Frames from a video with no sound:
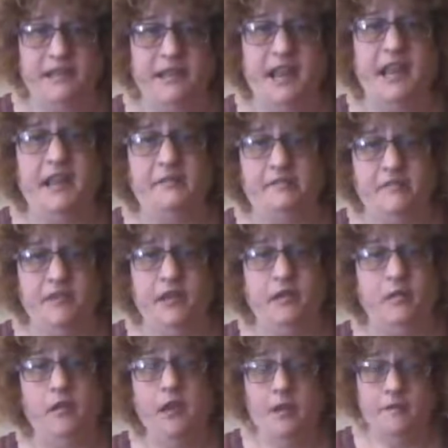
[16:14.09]
and they can
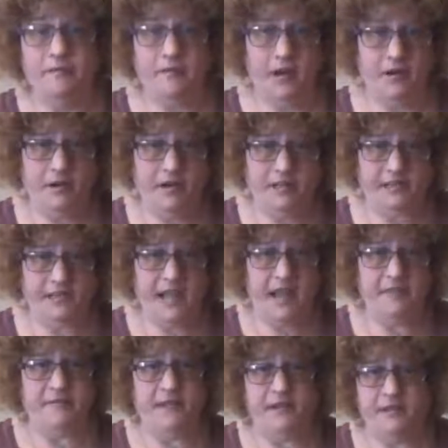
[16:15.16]
feel very
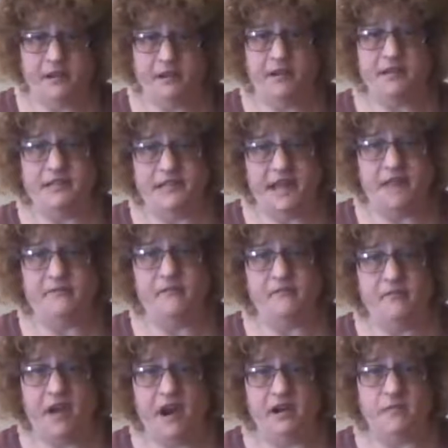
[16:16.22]
safe that they're in a safe
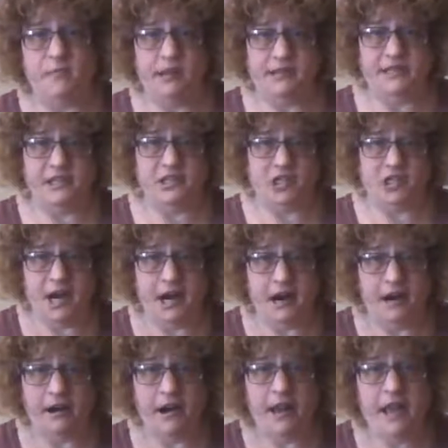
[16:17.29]
environment to
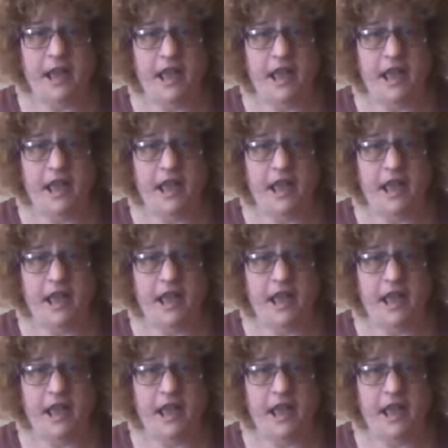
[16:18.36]
share.